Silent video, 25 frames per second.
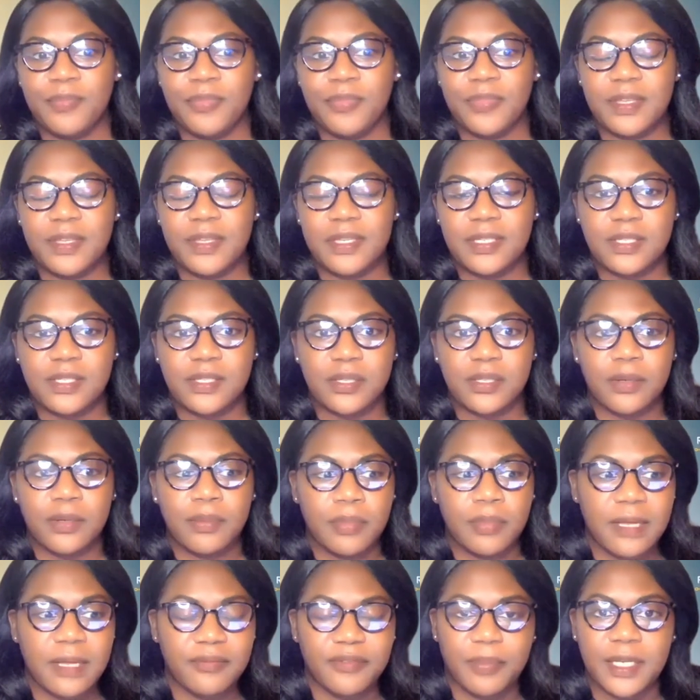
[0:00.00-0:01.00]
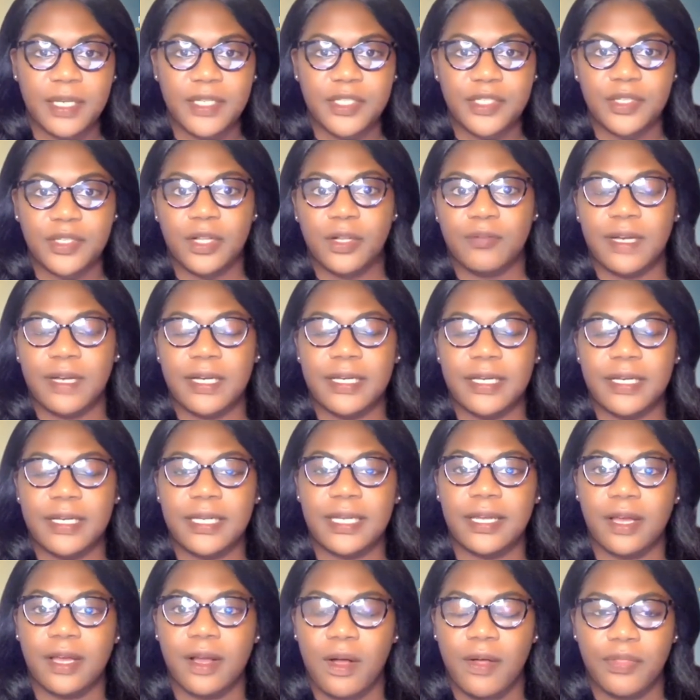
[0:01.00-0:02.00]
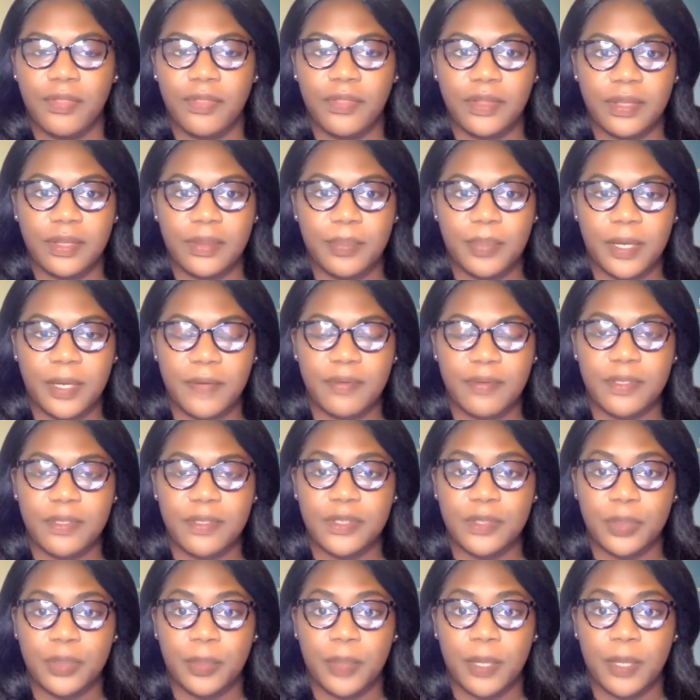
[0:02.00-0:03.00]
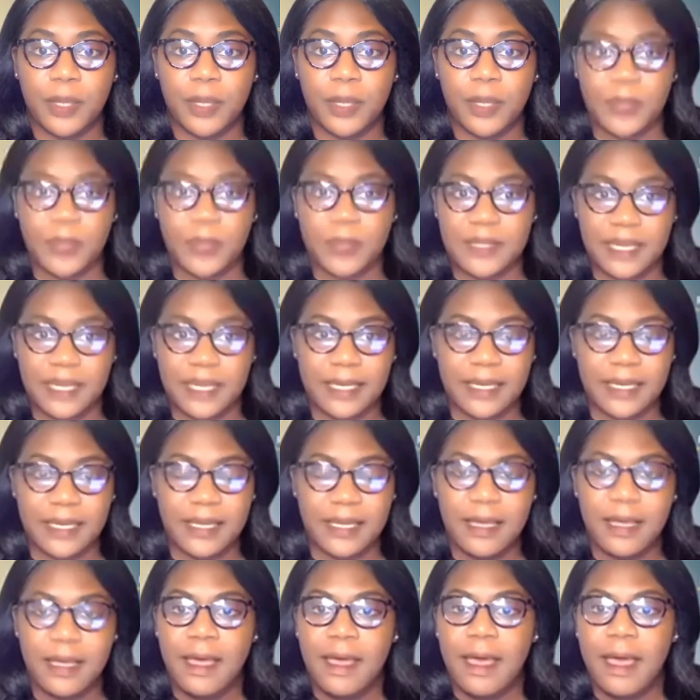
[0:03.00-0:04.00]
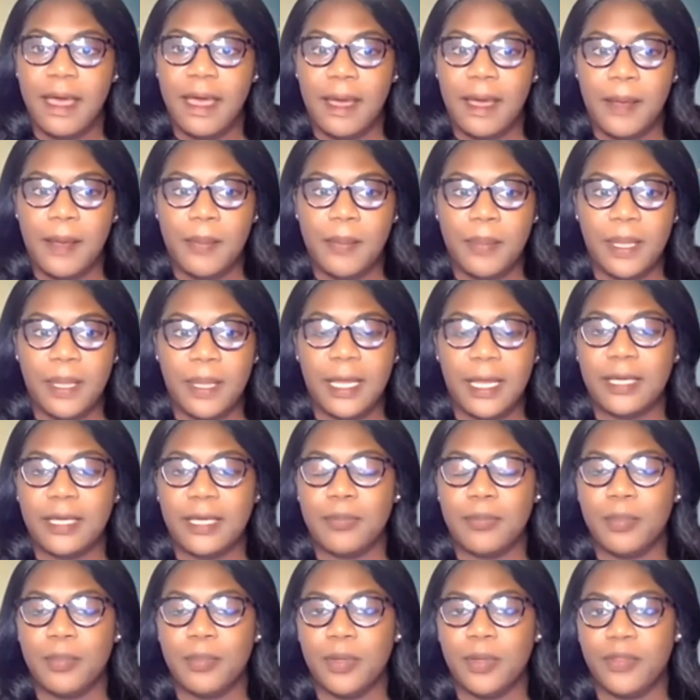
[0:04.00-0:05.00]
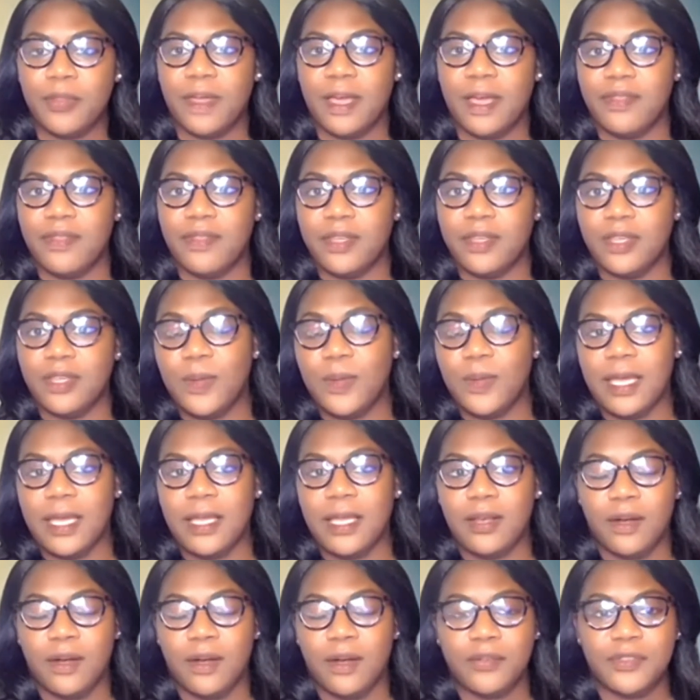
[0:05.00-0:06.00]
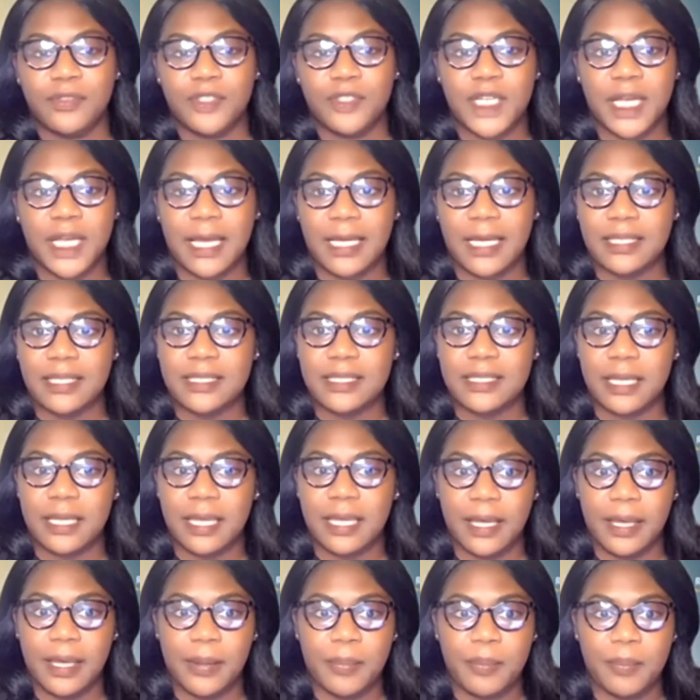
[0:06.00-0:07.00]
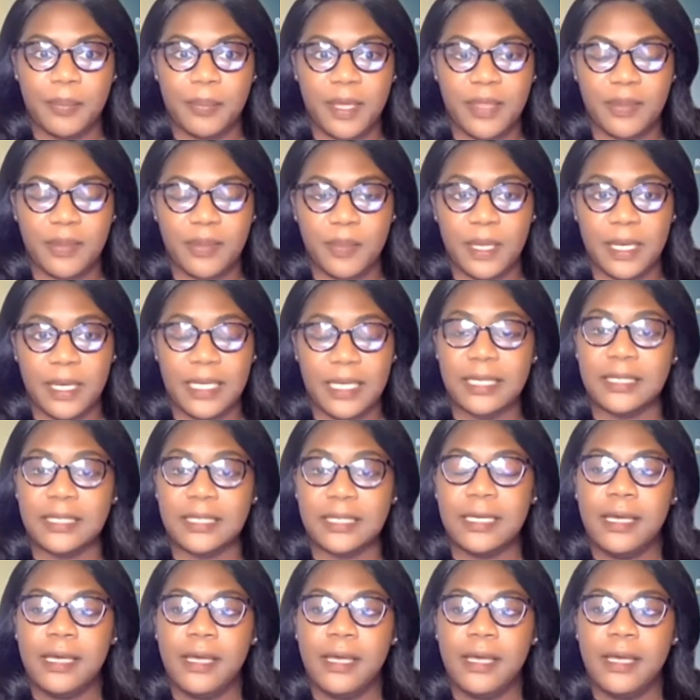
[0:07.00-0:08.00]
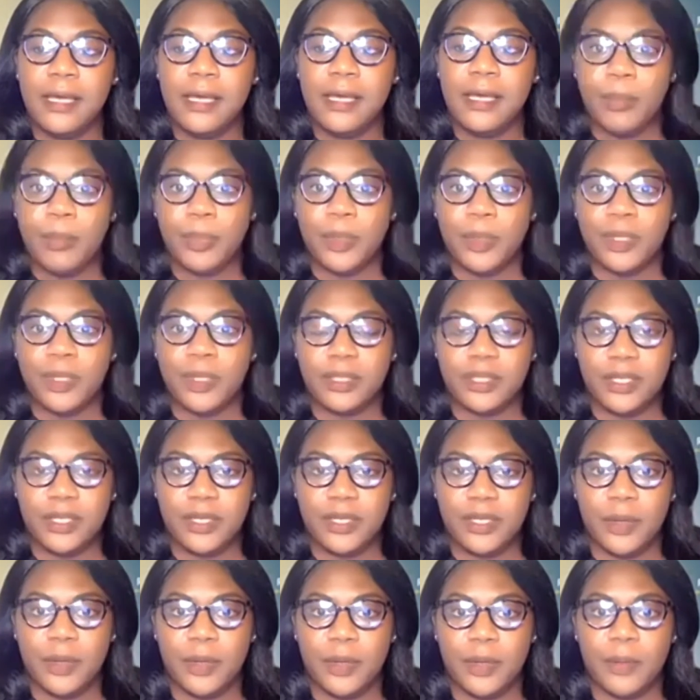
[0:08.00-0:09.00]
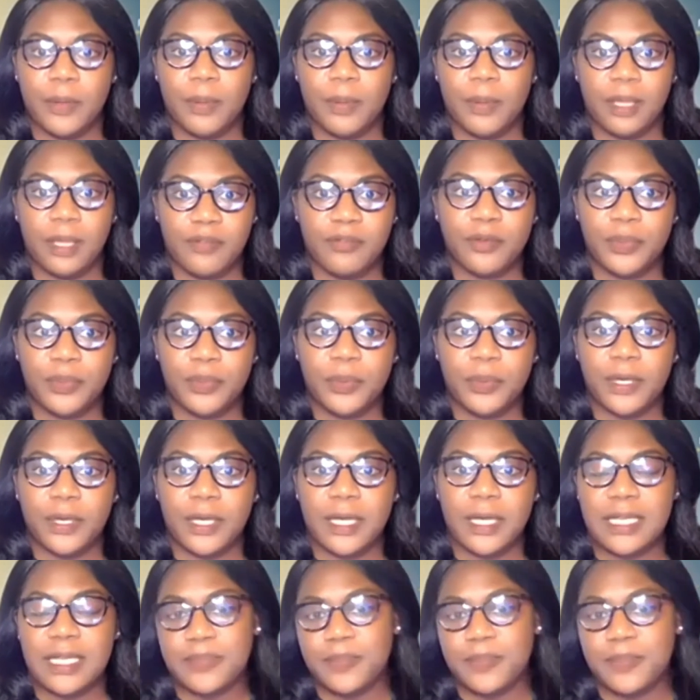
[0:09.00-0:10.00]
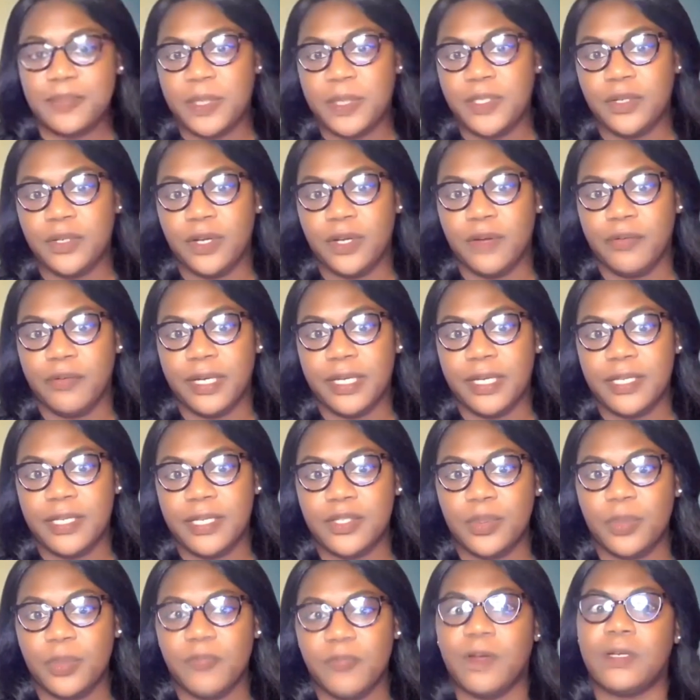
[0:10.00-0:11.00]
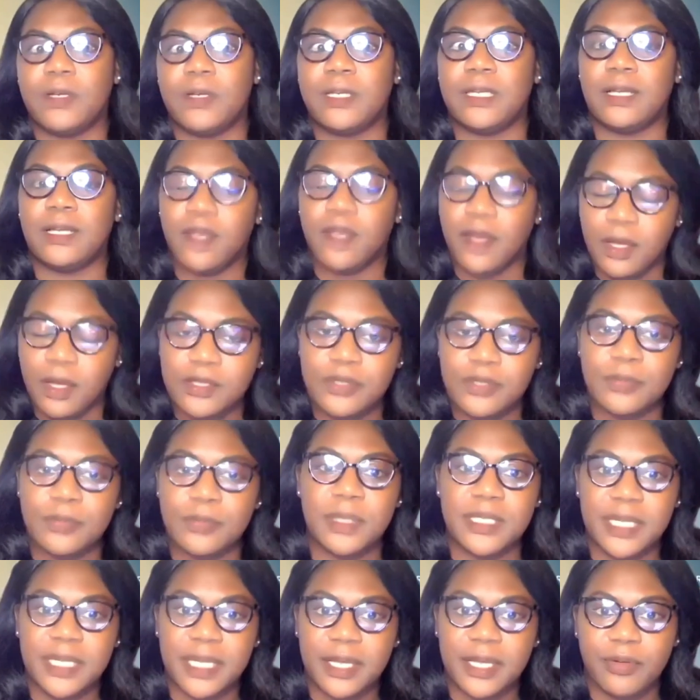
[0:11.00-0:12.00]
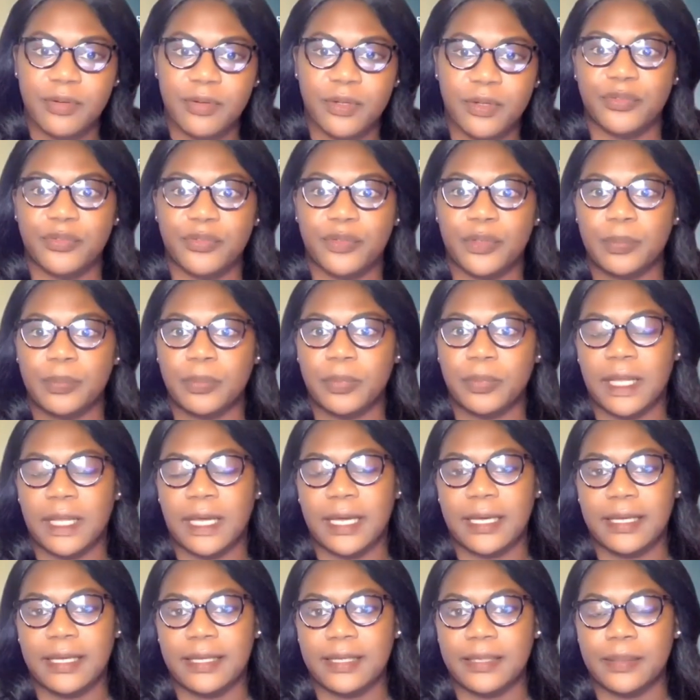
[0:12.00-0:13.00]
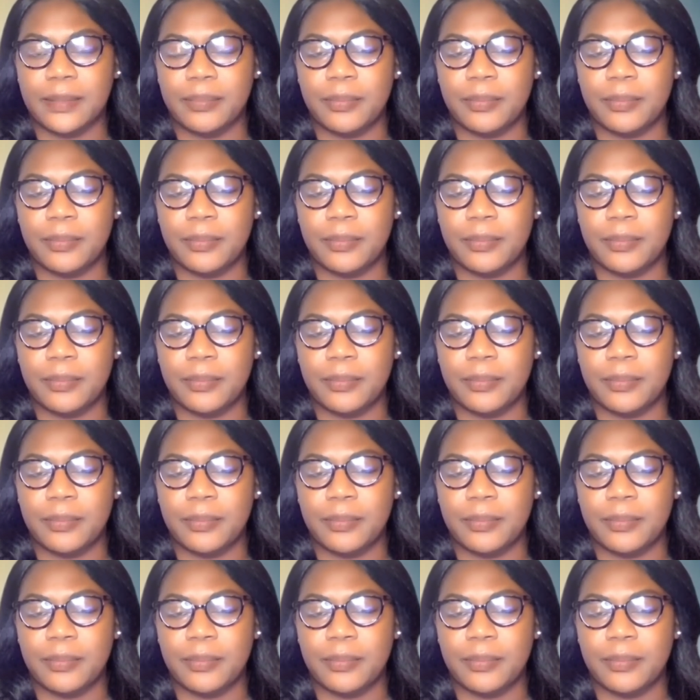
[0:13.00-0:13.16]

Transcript: There's some information already on the Peering Toolbox website, and I can put that in the UKNOF chat in a minute. But, a lot of good work has been done already. So we've already got some material from RIPE